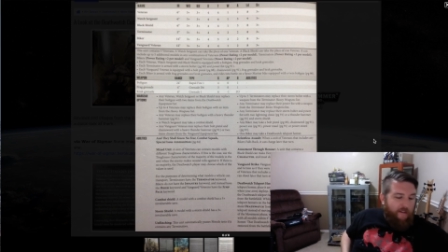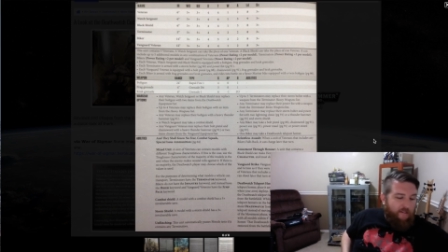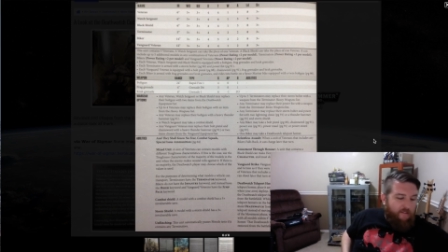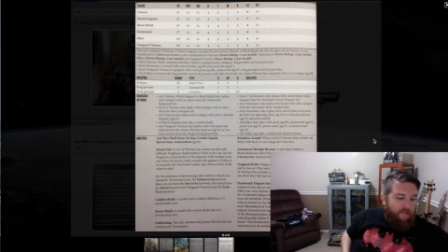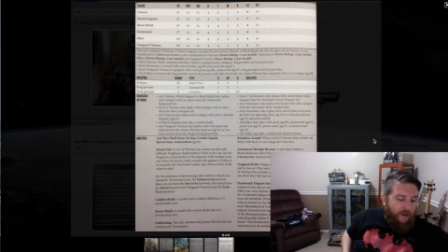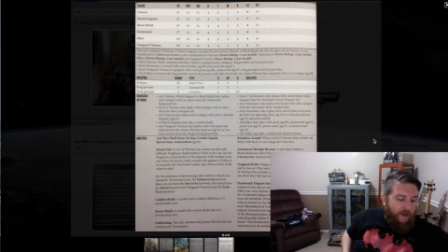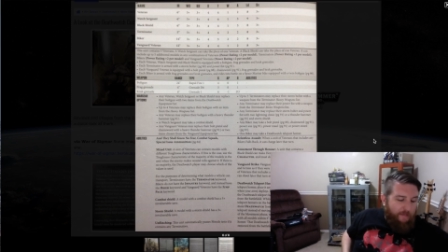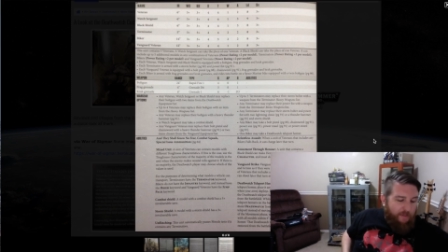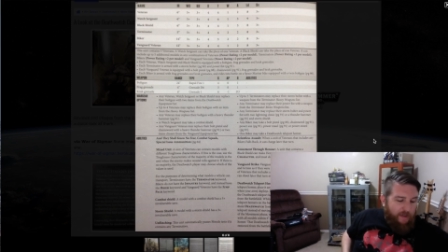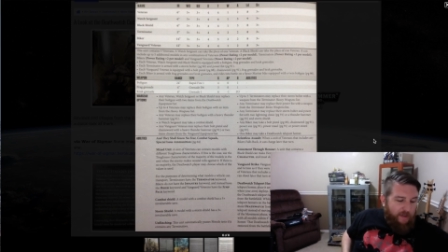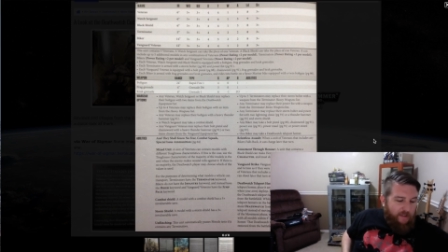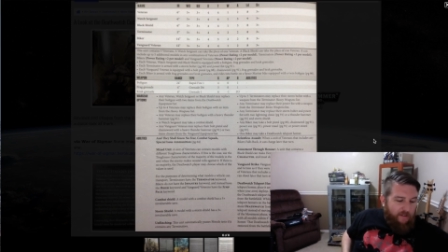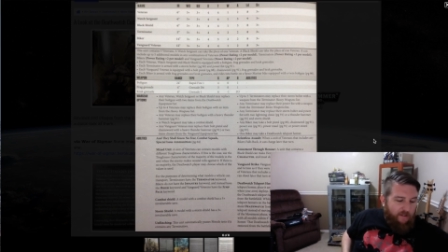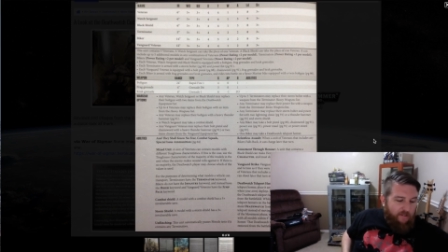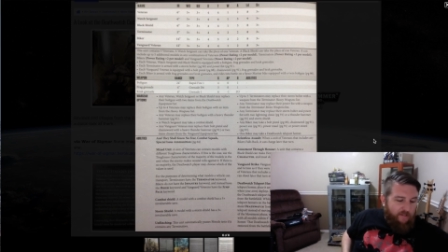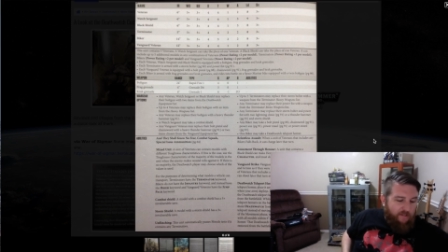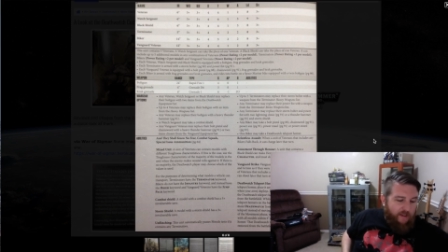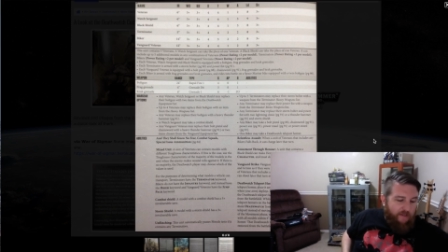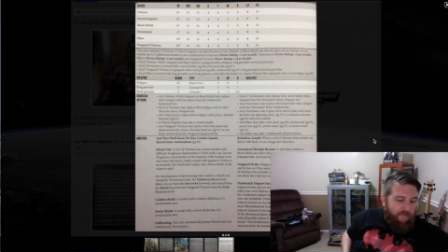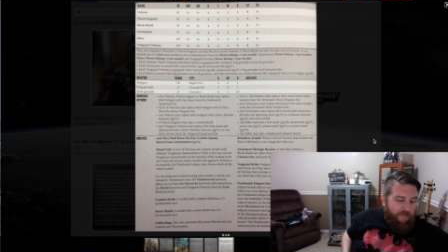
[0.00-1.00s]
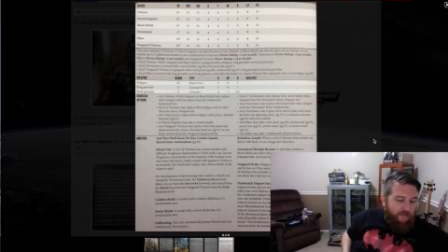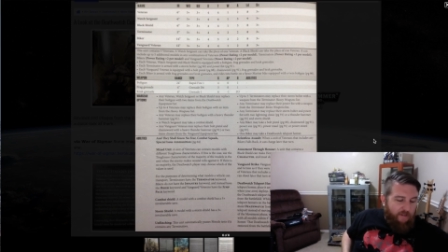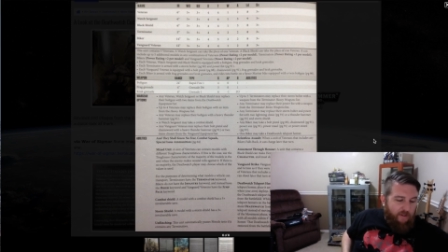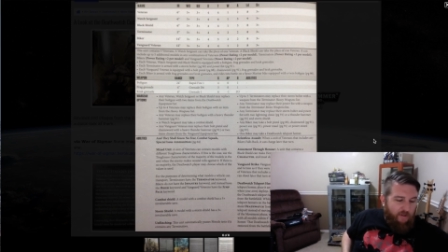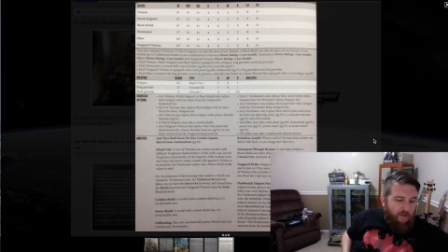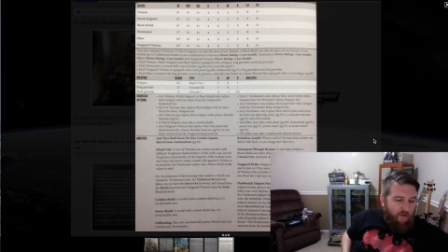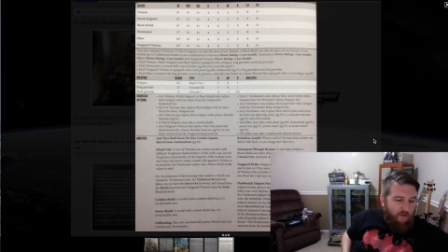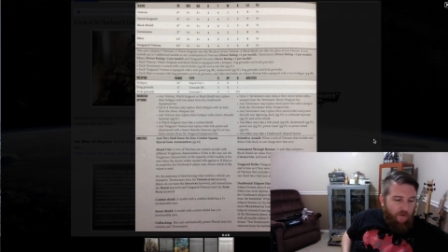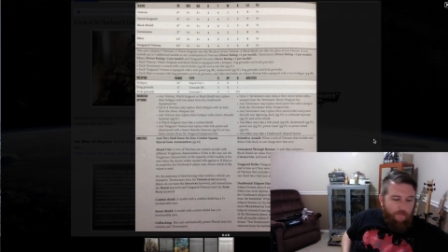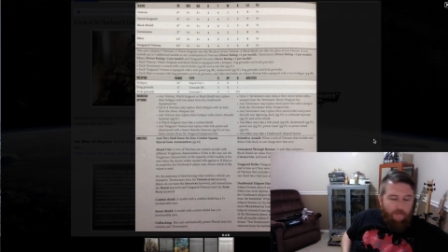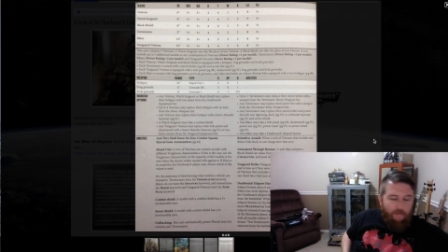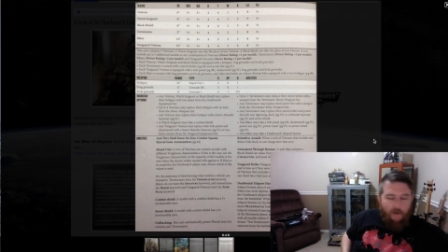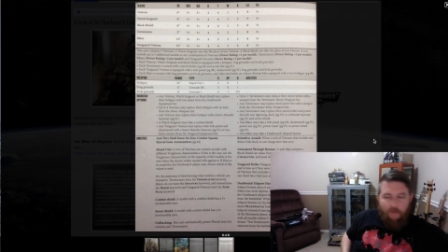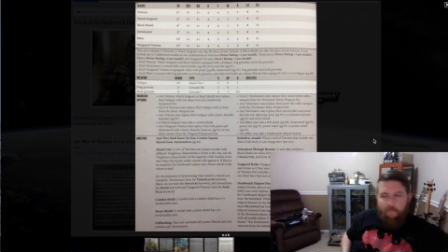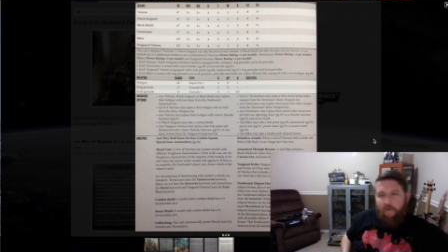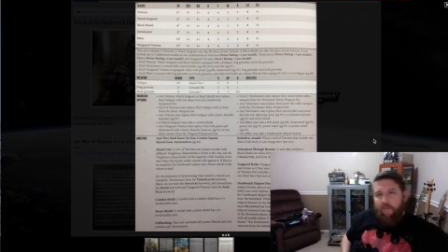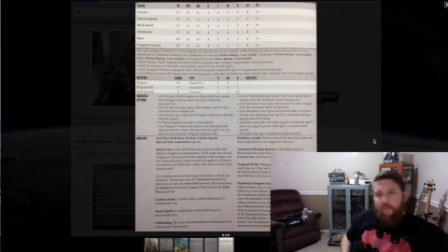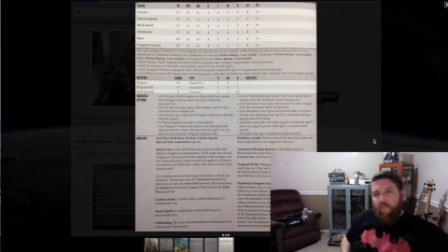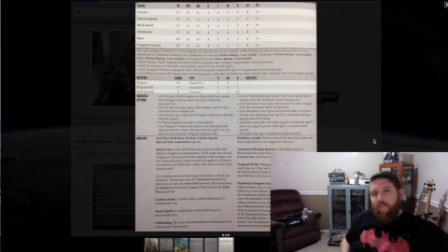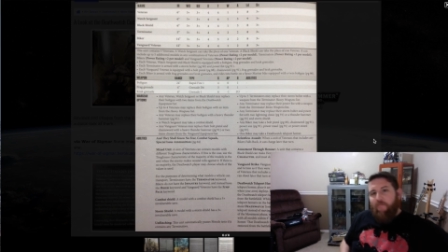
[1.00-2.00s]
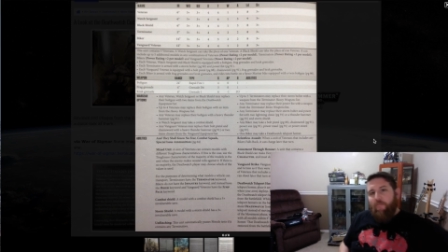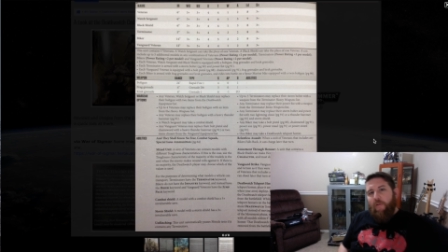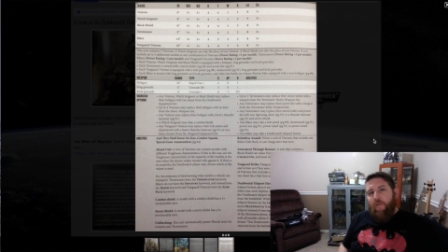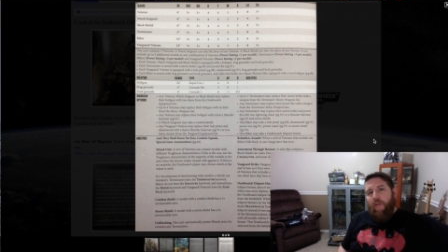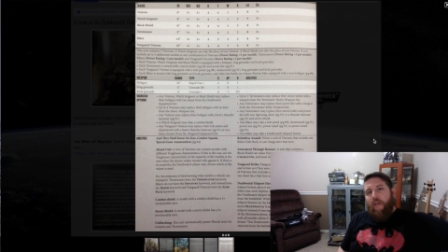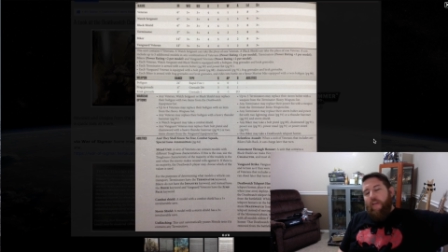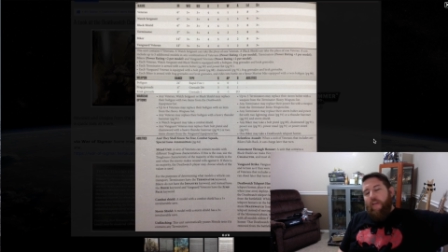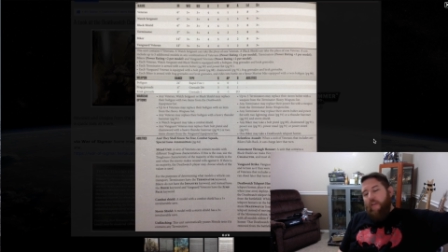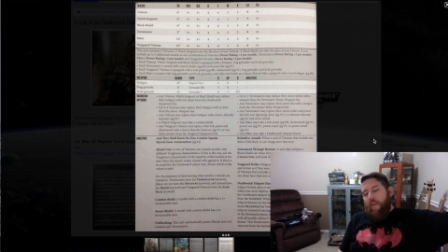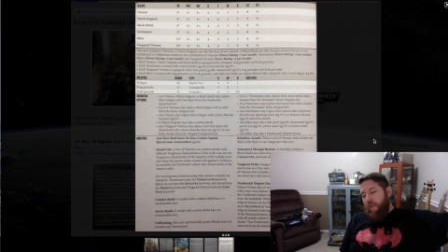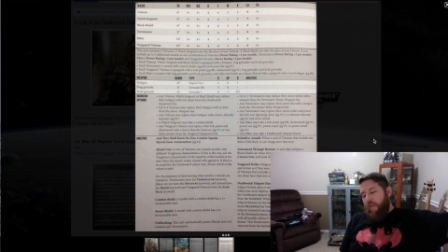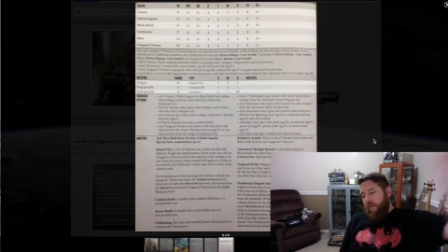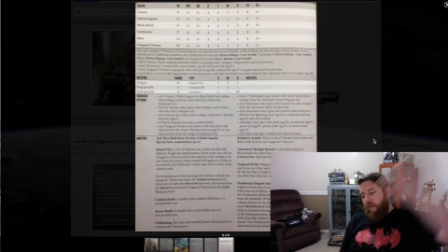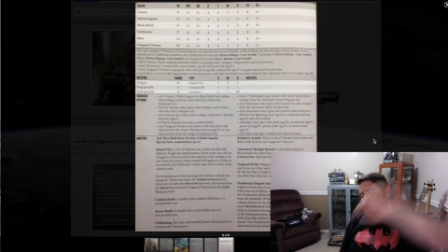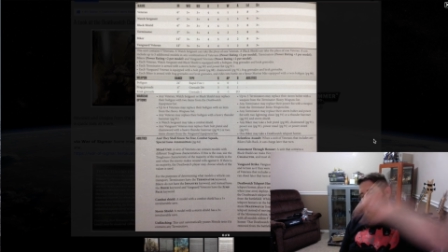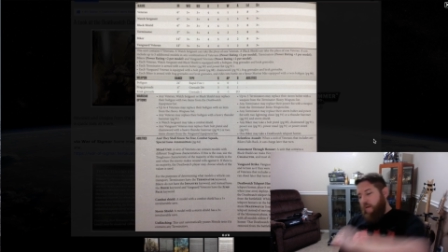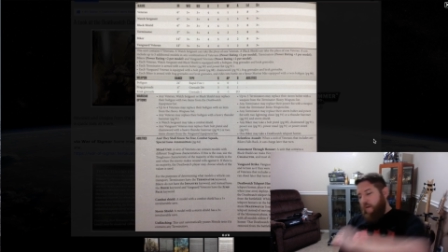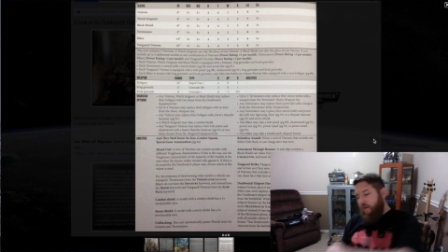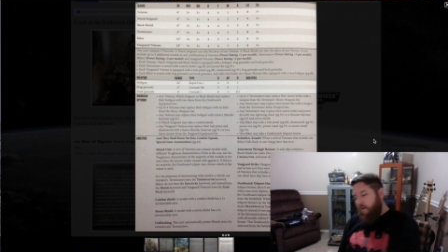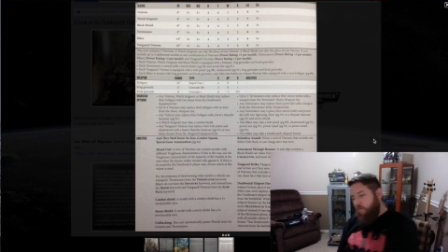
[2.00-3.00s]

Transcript: so I picked those up for the dual purpose of playing in